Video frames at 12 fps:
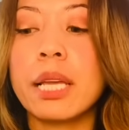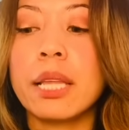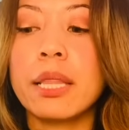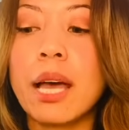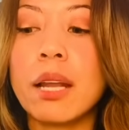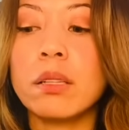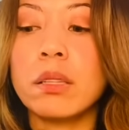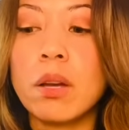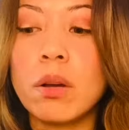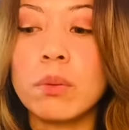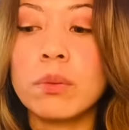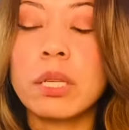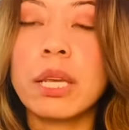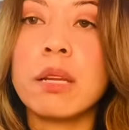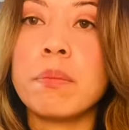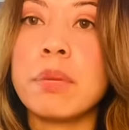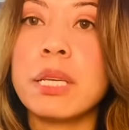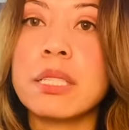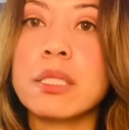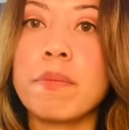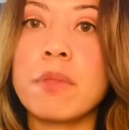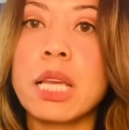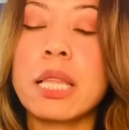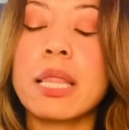That alone can be
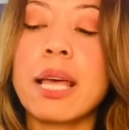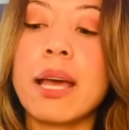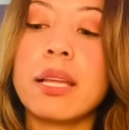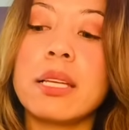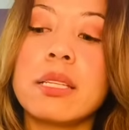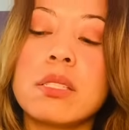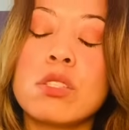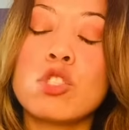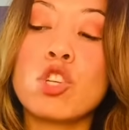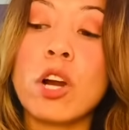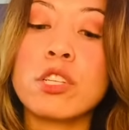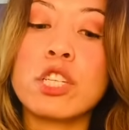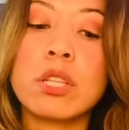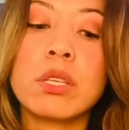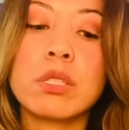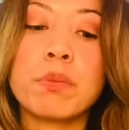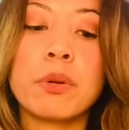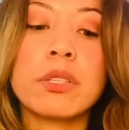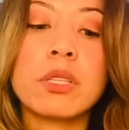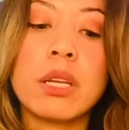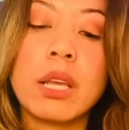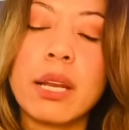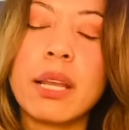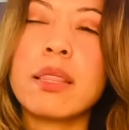something that is charging this
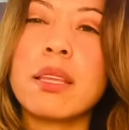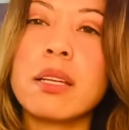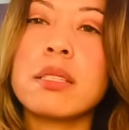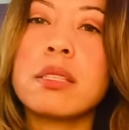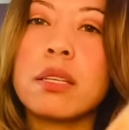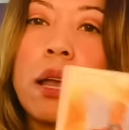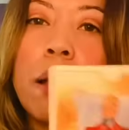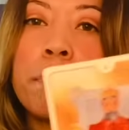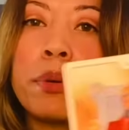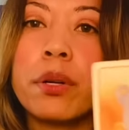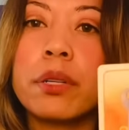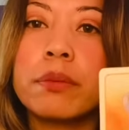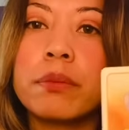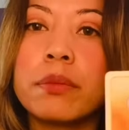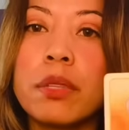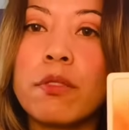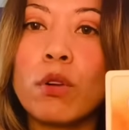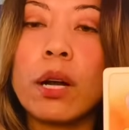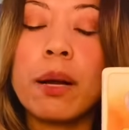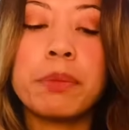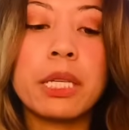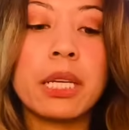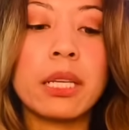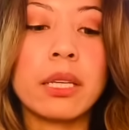person. And I think it's an emperor, if we're
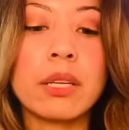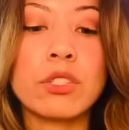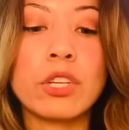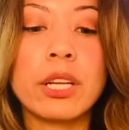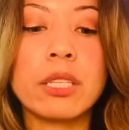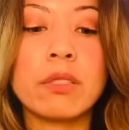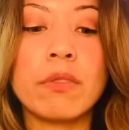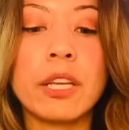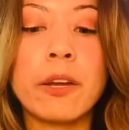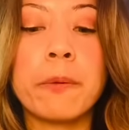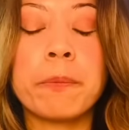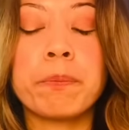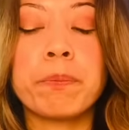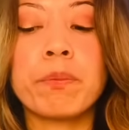updating yesterday's video.